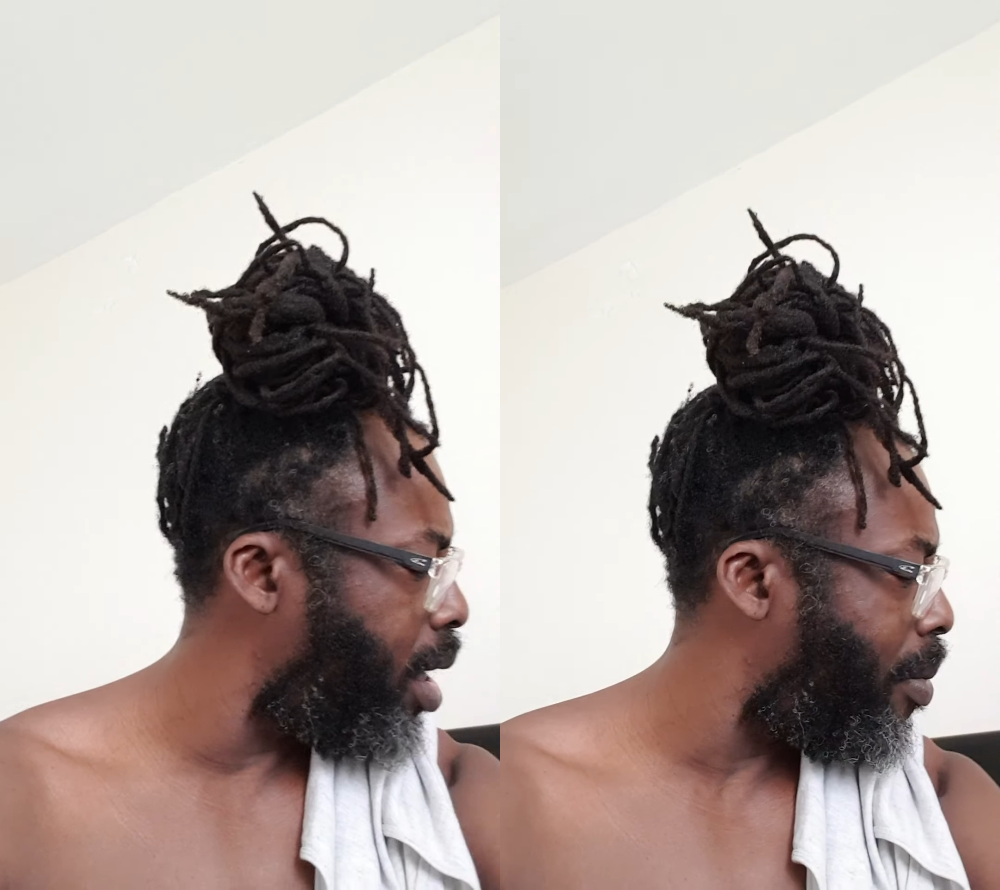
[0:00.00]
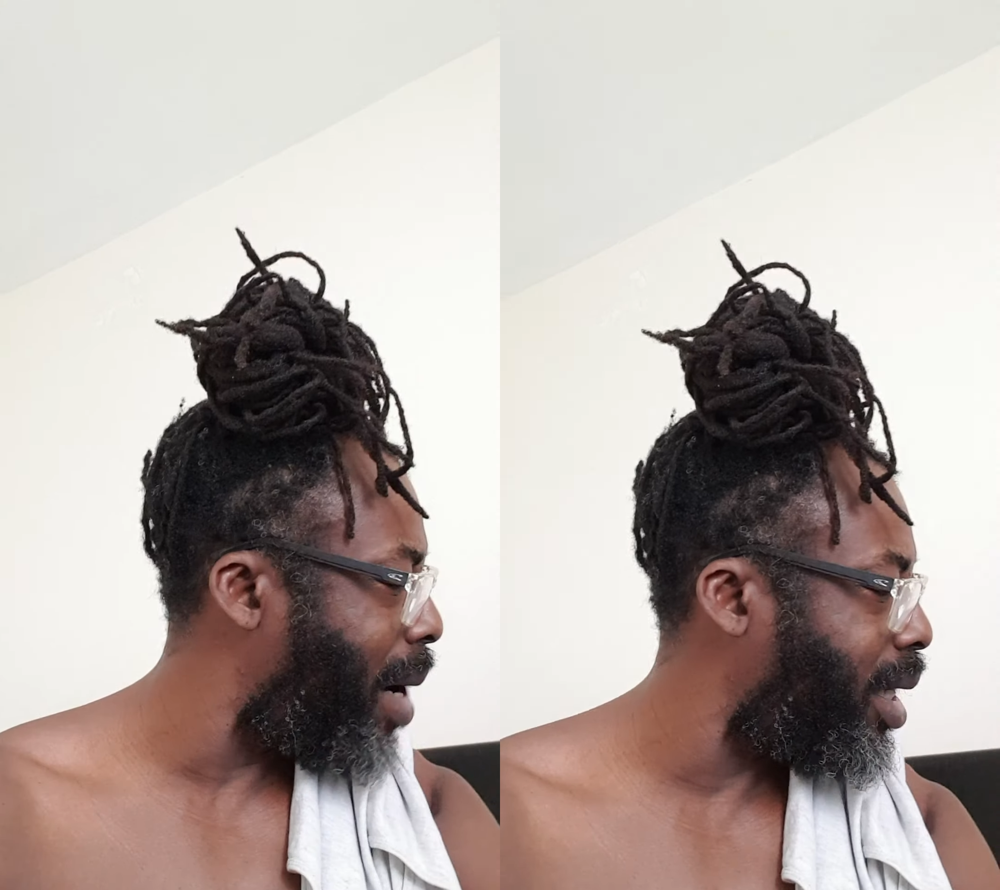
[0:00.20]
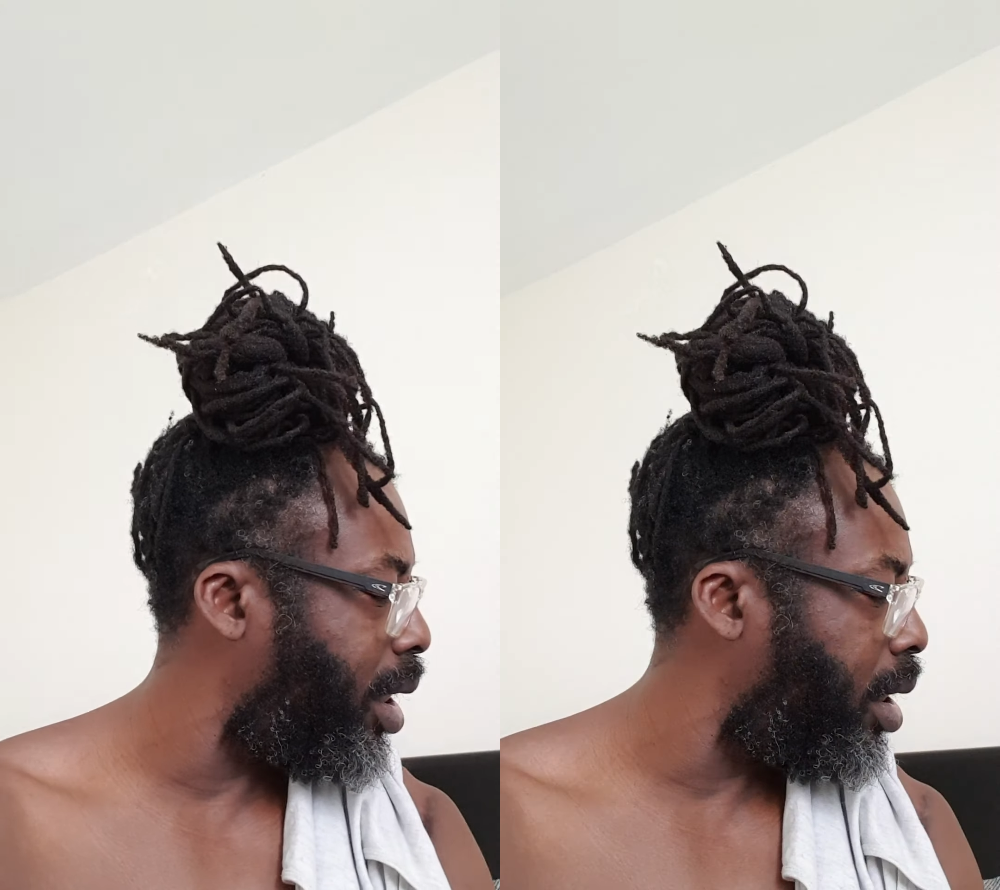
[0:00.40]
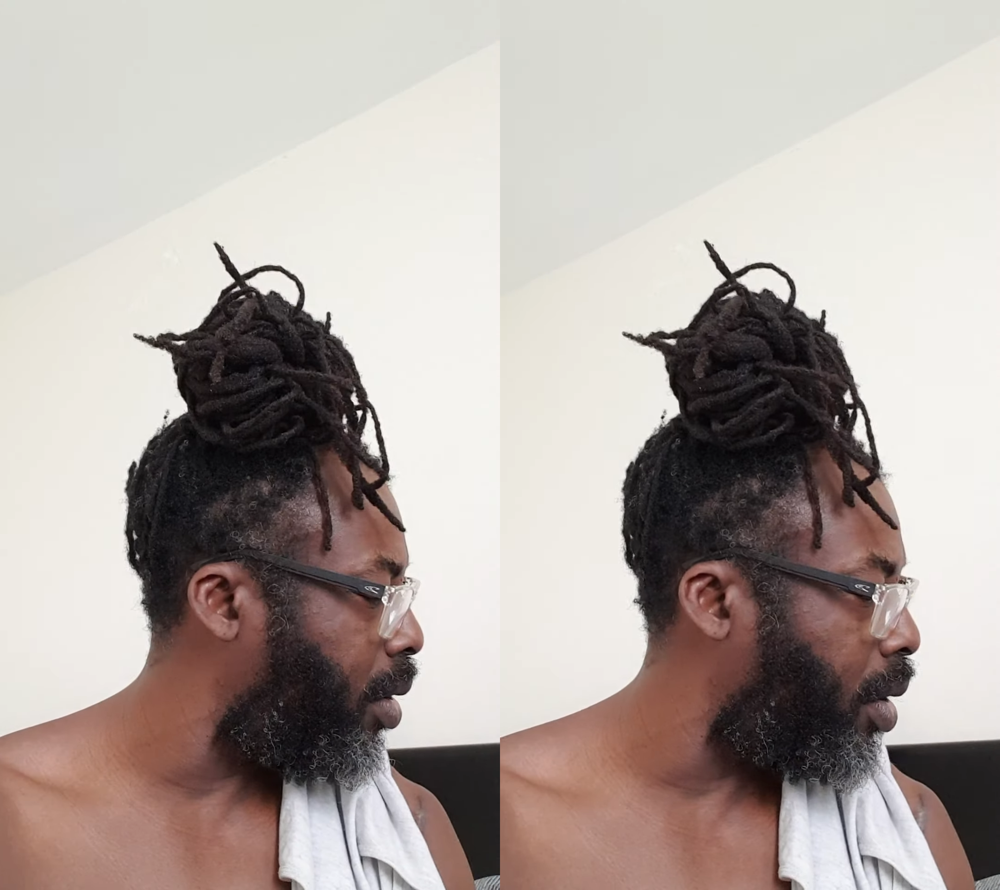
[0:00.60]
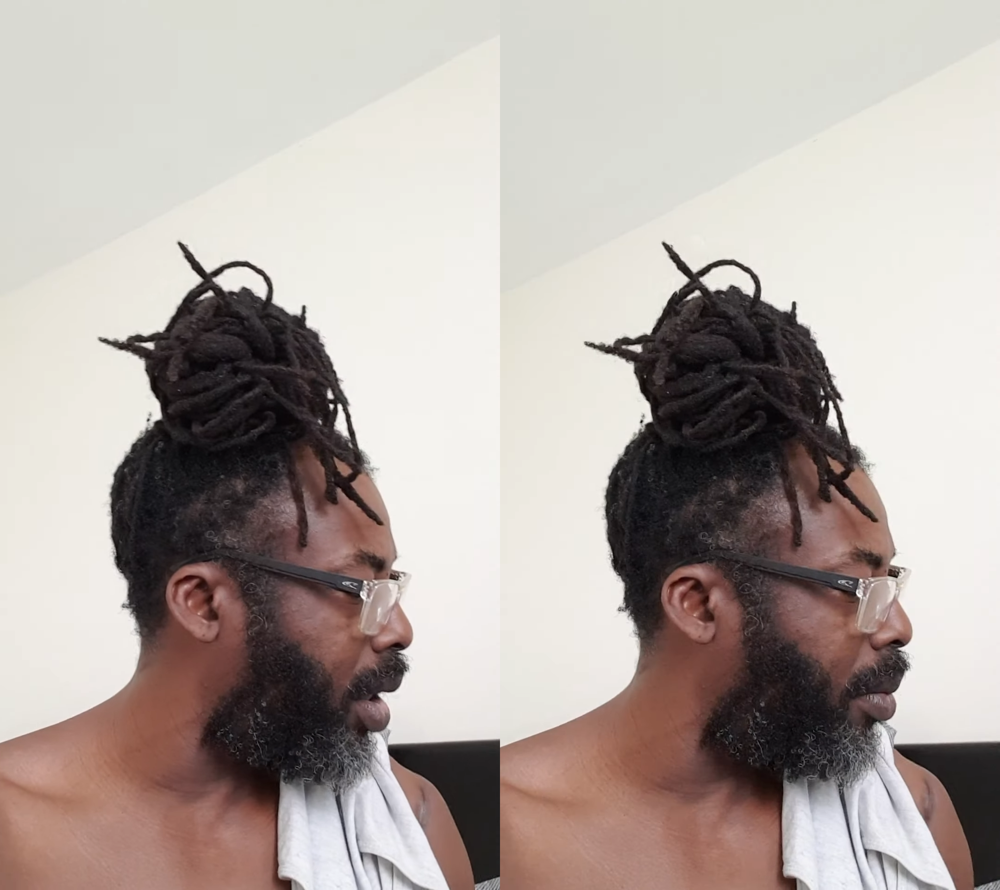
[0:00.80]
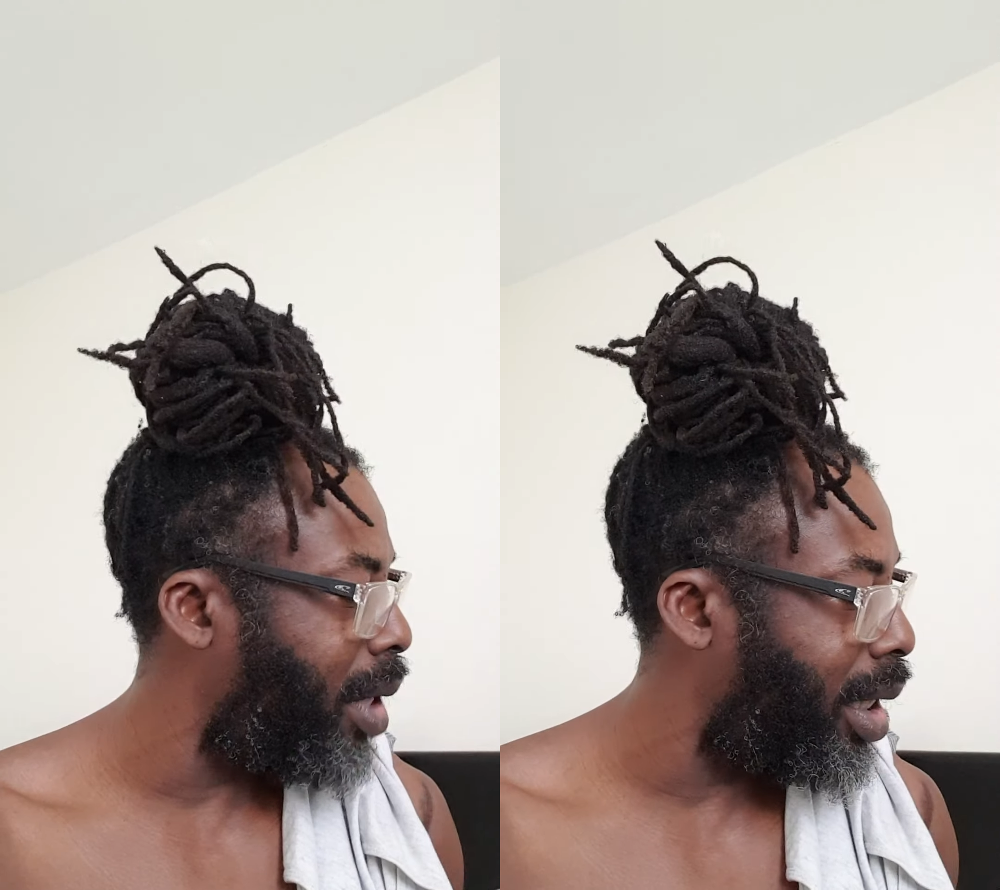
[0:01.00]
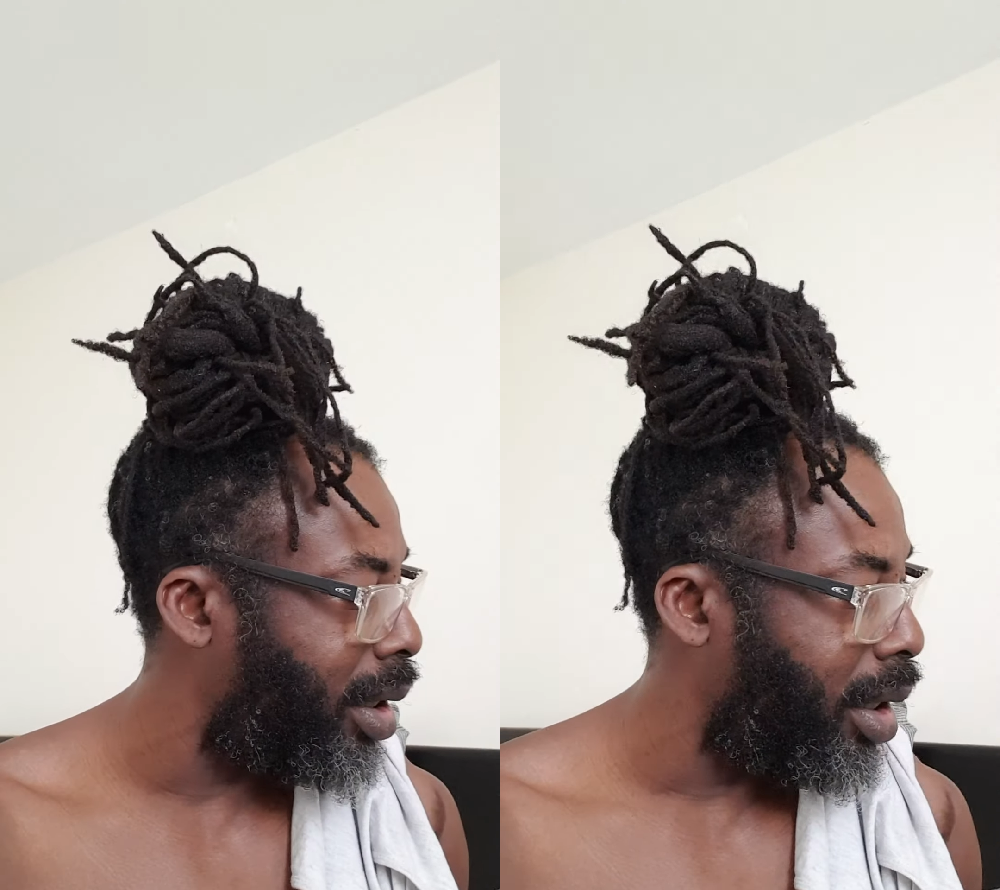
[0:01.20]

body duty, man.